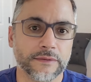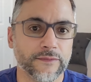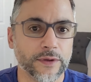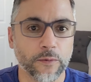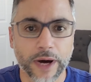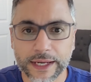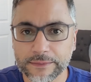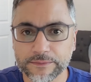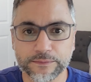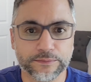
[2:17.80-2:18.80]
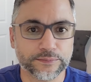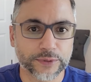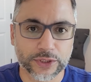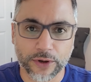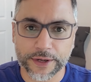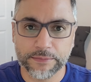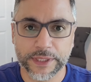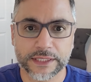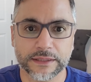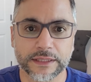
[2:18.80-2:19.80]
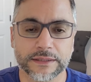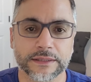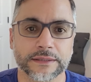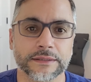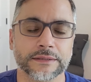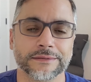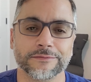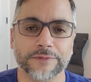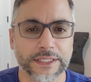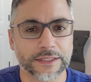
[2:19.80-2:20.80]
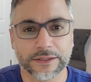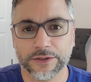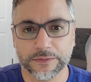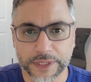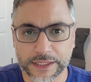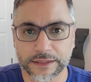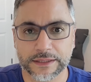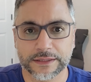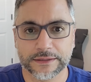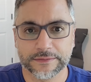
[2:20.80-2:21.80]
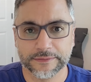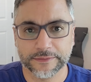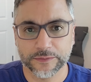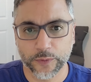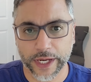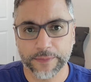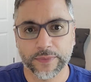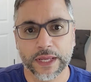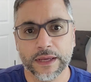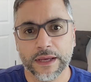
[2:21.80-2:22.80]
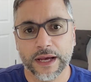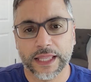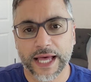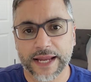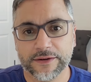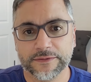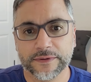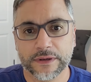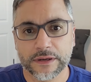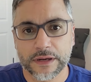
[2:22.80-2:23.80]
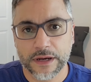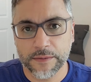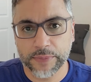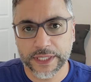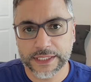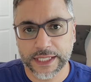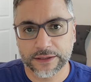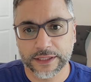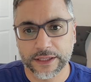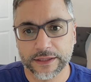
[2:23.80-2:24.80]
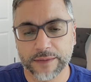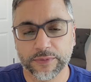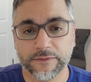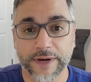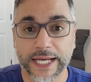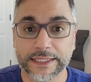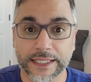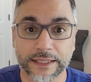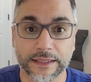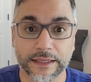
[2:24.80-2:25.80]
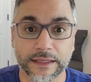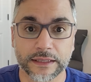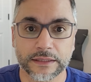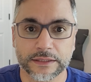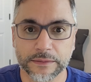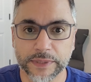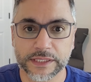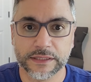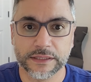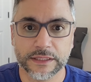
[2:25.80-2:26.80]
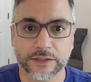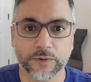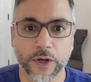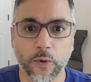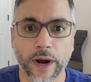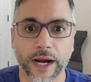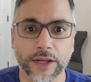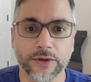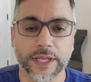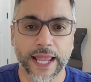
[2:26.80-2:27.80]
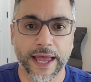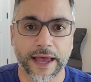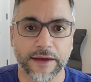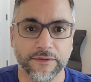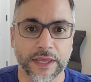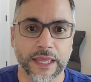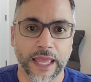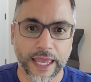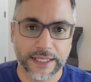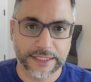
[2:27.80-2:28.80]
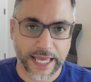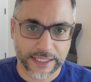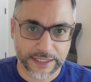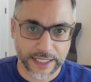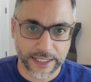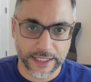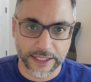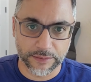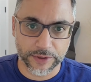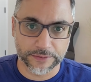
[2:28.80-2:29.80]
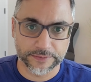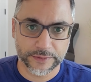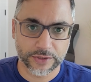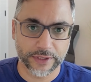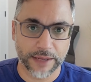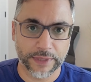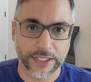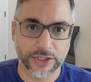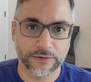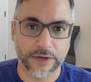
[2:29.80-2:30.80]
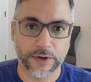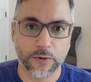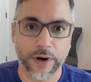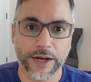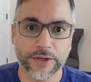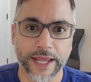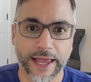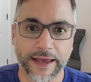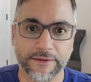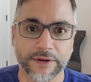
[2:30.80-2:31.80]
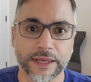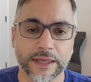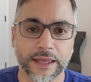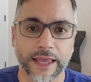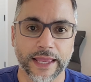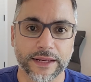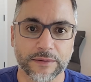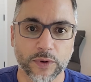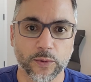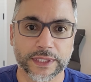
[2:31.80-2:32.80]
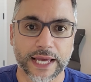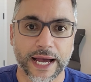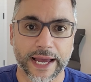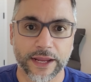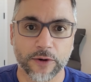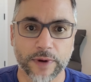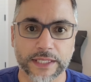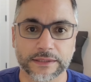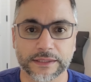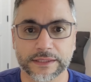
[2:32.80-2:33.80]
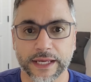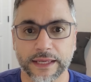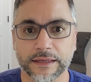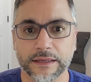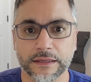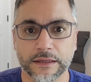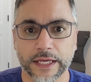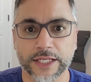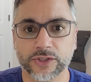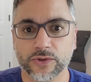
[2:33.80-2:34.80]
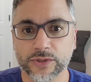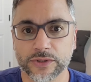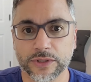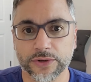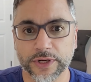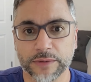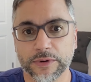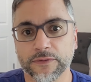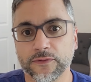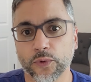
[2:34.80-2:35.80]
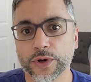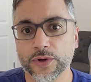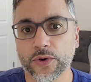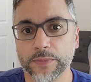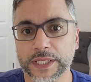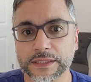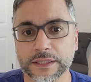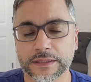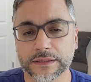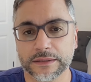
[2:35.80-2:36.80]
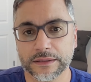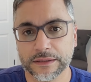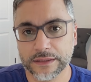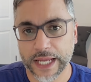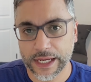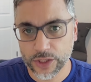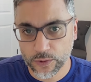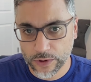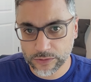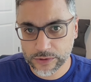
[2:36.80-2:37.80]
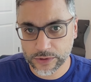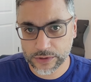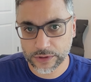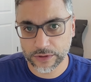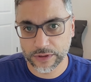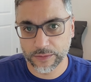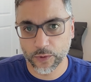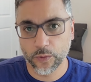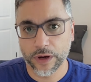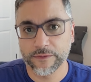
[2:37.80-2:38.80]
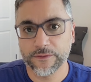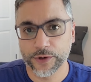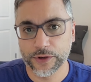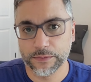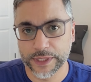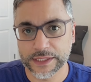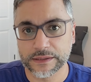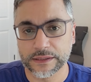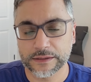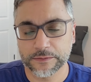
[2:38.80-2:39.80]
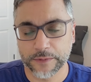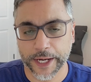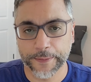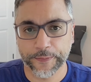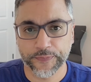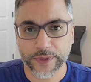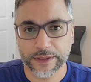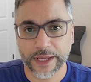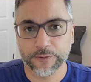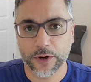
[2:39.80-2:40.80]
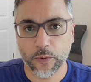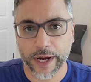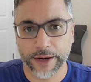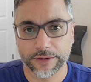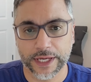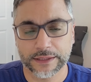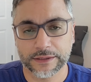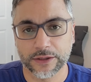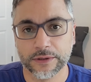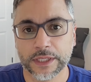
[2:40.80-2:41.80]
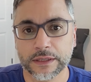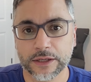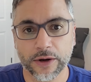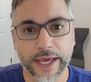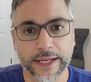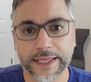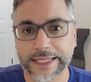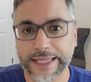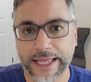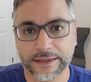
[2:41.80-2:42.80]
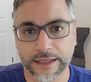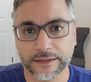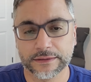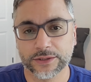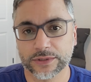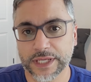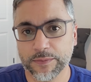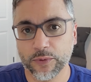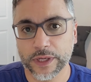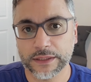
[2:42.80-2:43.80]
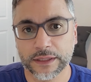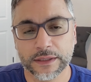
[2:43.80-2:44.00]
you want to start a business, register your business, right? A lot of companies out there that provide lending to businesses require you to have a tax ID number. So that means they require you to have a number with the IRS. It's like a social security number for your business, not your own social security number, one for your business, right? They require that. So go ahead and get that done. So step 1,